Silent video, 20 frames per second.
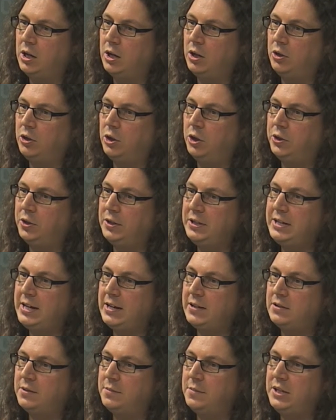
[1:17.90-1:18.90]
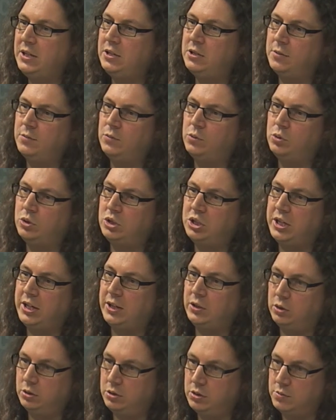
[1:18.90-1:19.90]
not only as a medium to share
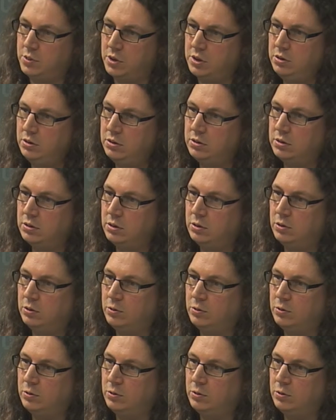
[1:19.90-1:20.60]
documents,